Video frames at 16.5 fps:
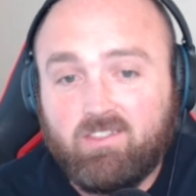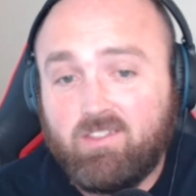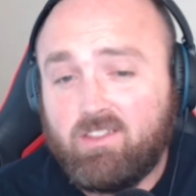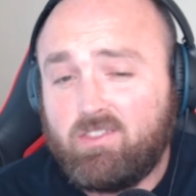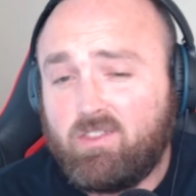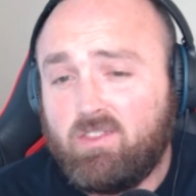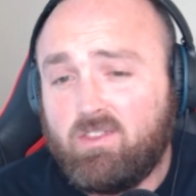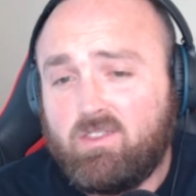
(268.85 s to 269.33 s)

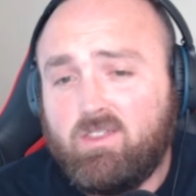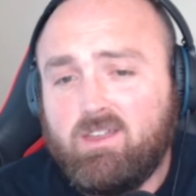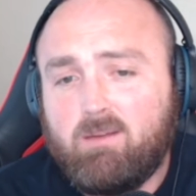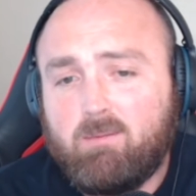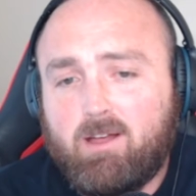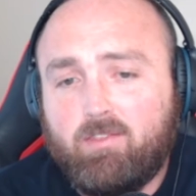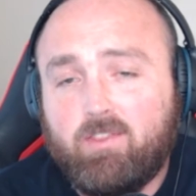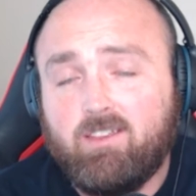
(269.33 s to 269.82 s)
And the thing
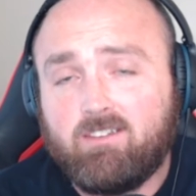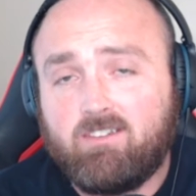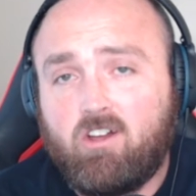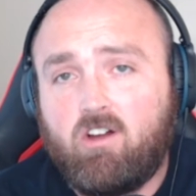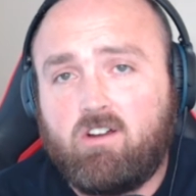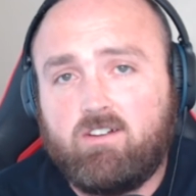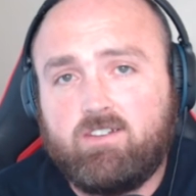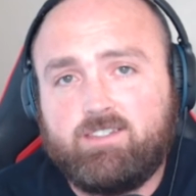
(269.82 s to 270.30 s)
about this
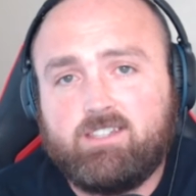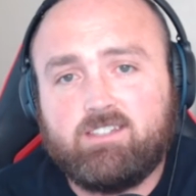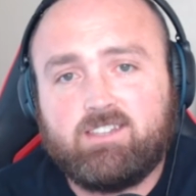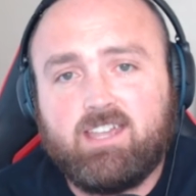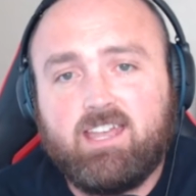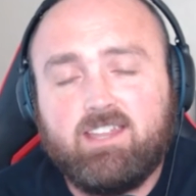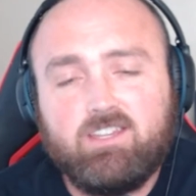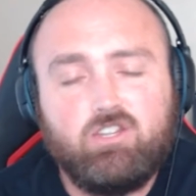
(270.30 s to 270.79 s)
car
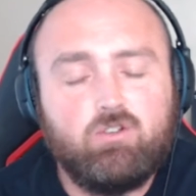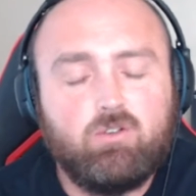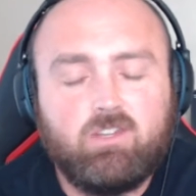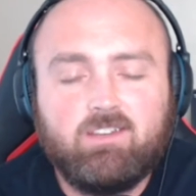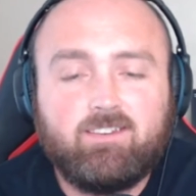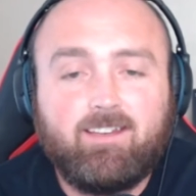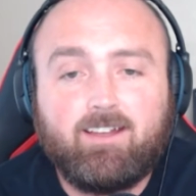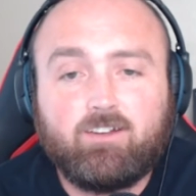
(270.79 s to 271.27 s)
is
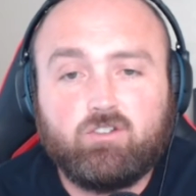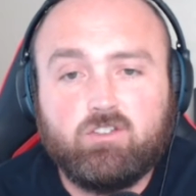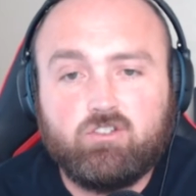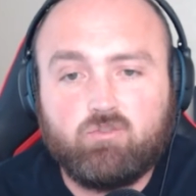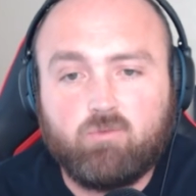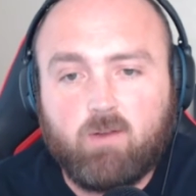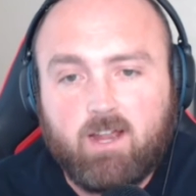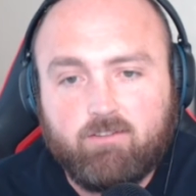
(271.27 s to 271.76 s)
it's actually
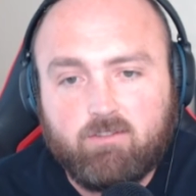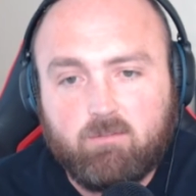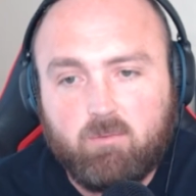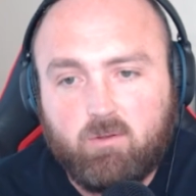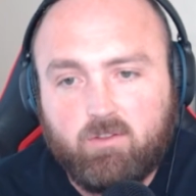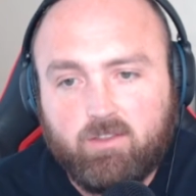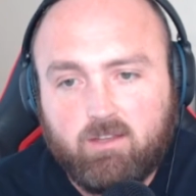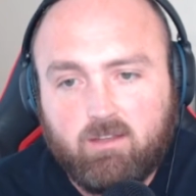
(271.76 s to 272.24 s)

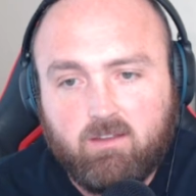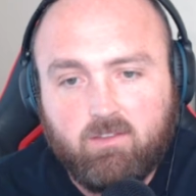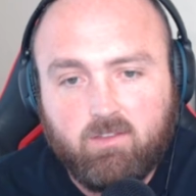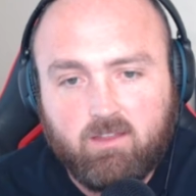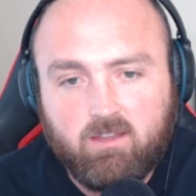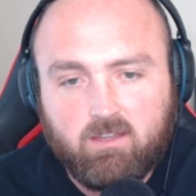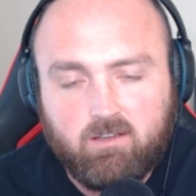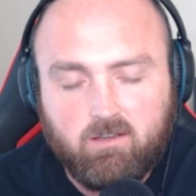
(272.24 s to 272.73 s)
drivable.
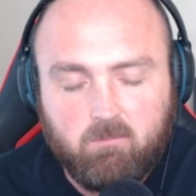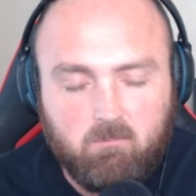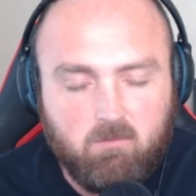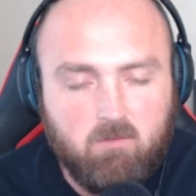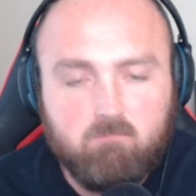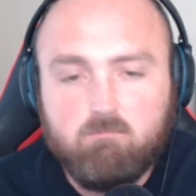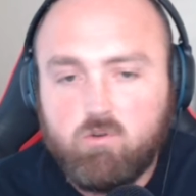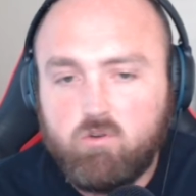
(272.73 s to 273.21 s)
They can
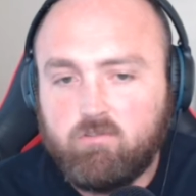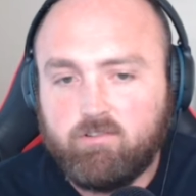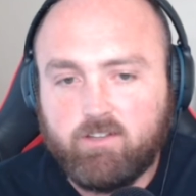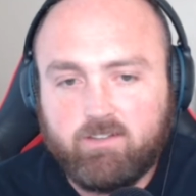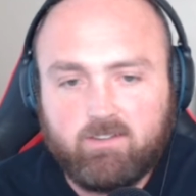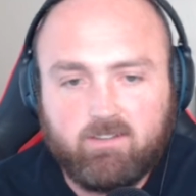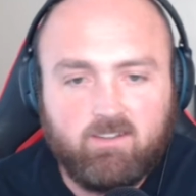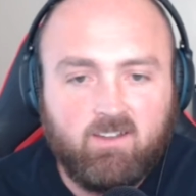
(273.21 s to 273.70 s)
move
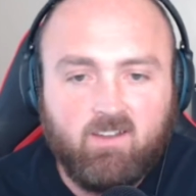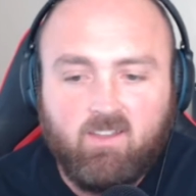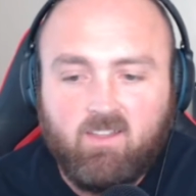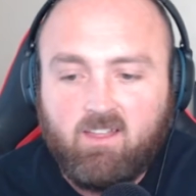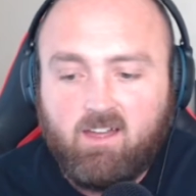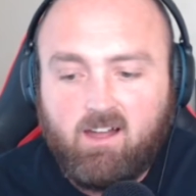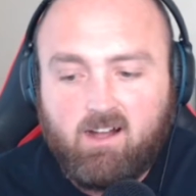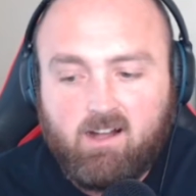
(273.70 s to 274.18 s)
it.
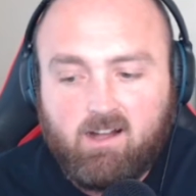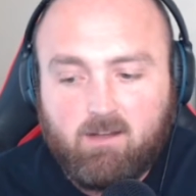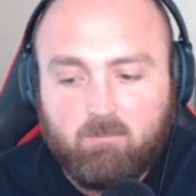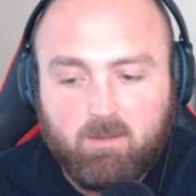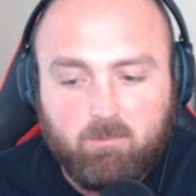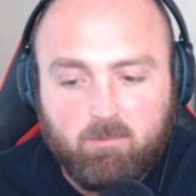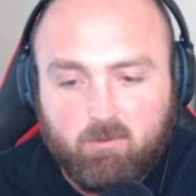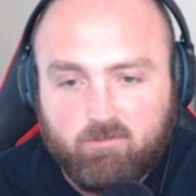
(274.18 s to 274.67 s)

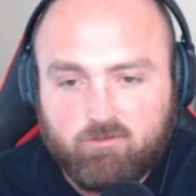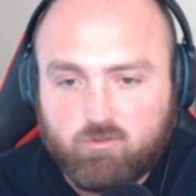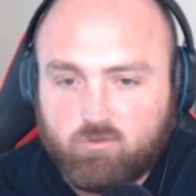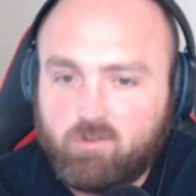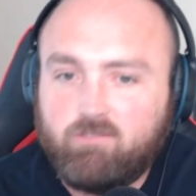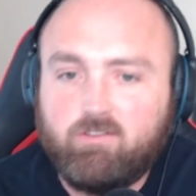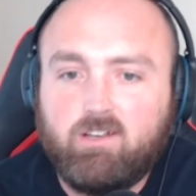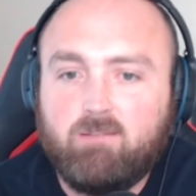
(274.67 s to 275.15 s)
People have
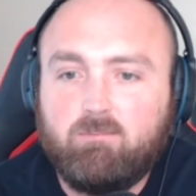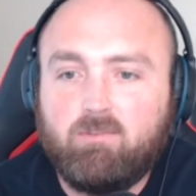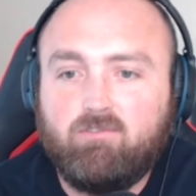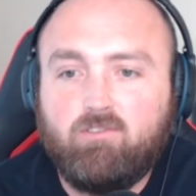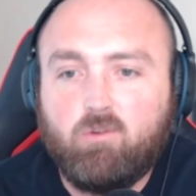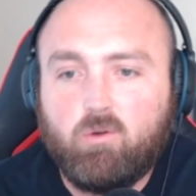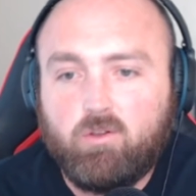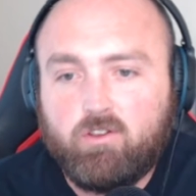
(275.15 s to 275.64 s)
driven it
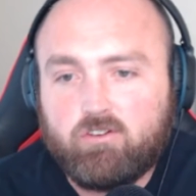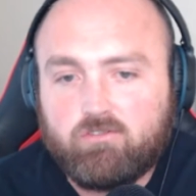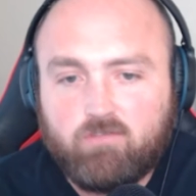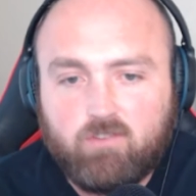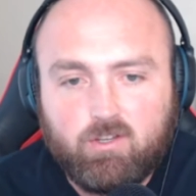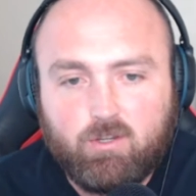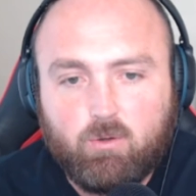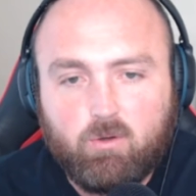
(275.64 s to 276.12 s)
before. There's
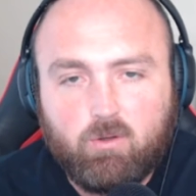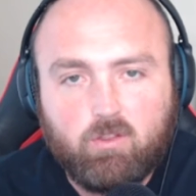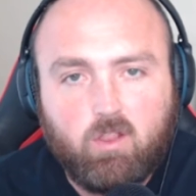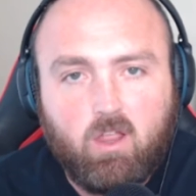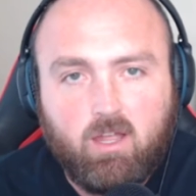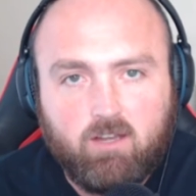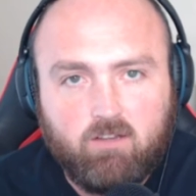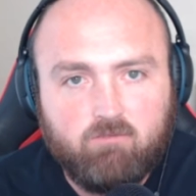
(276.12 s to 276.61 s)
video
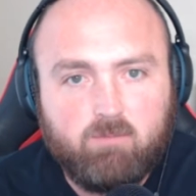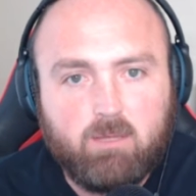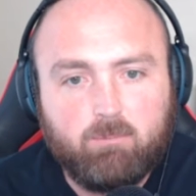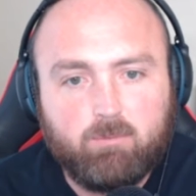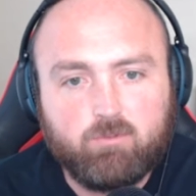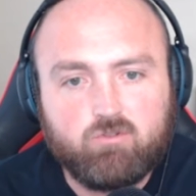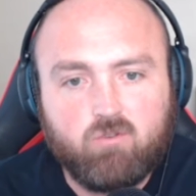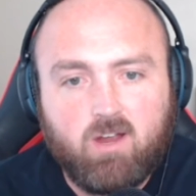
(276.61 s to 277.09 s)
online of
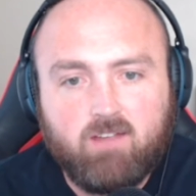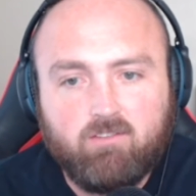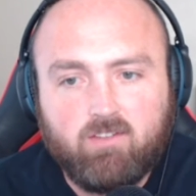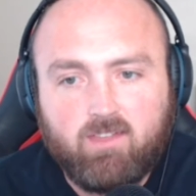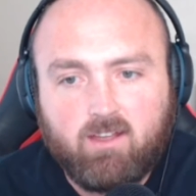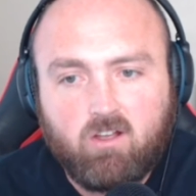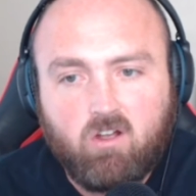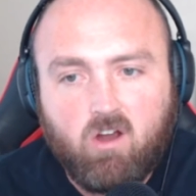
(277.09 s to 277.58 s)
people
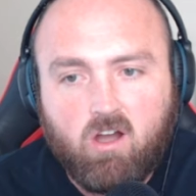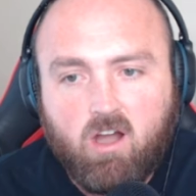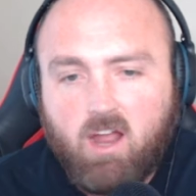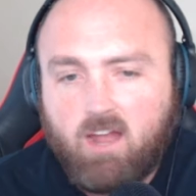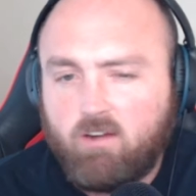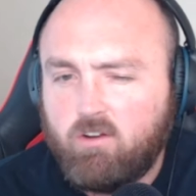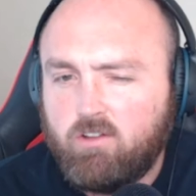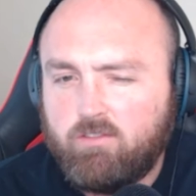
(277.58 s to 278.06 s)
driving that car.
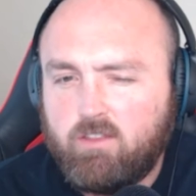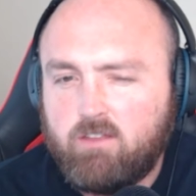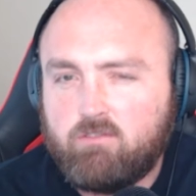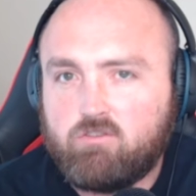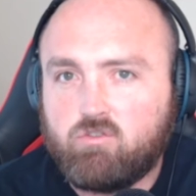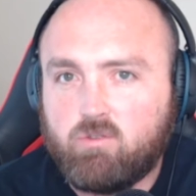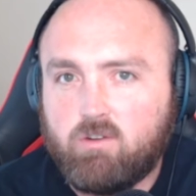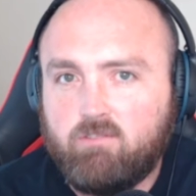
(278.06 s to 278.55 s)
I don't know if
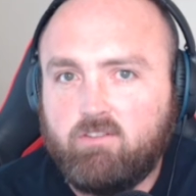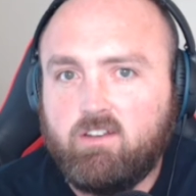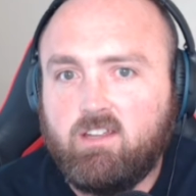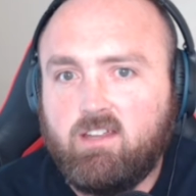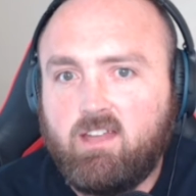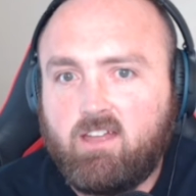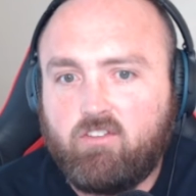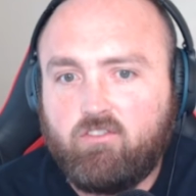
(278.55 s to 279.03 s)
they've driven
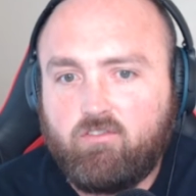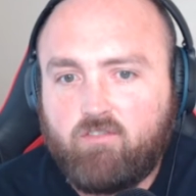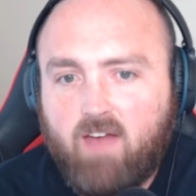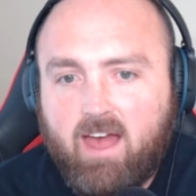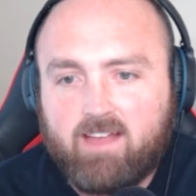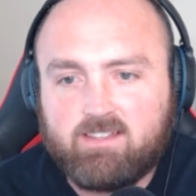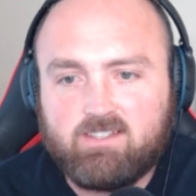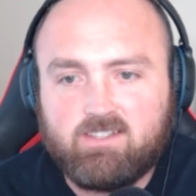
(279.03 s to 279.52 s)
it as
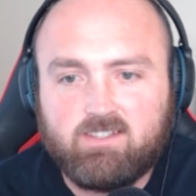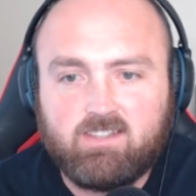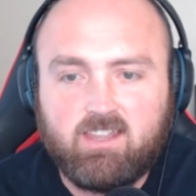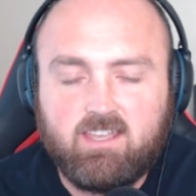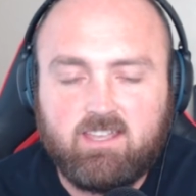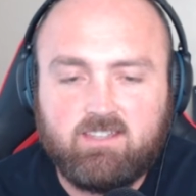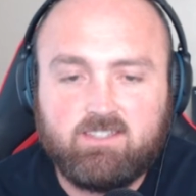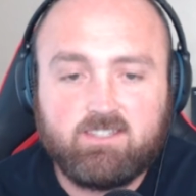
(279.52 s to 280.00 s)
fast as
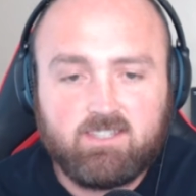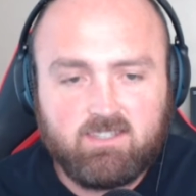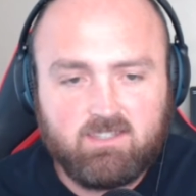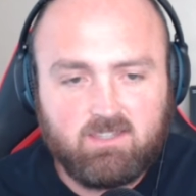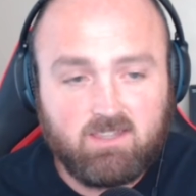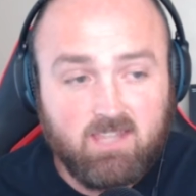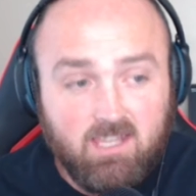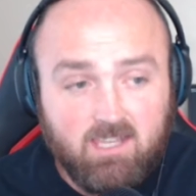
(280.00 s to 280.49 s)
they
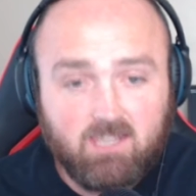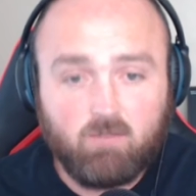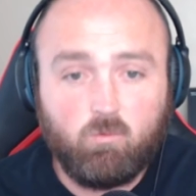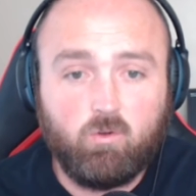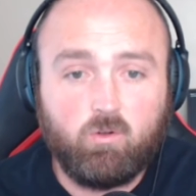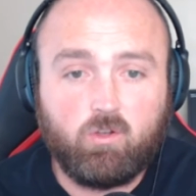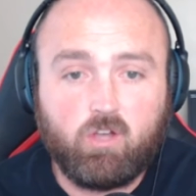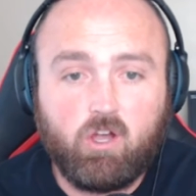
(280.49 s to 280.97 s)
think it
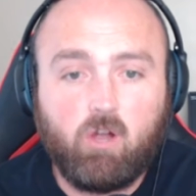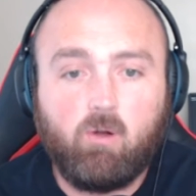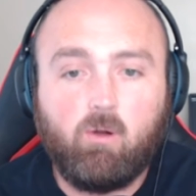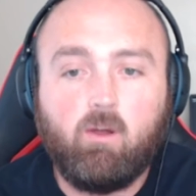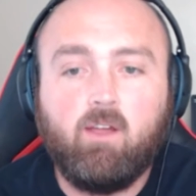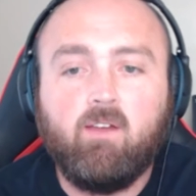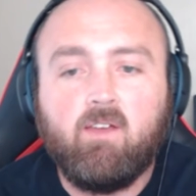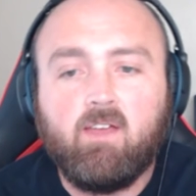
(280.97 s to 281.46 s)
will
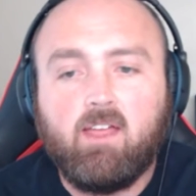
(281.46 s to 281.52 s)
go.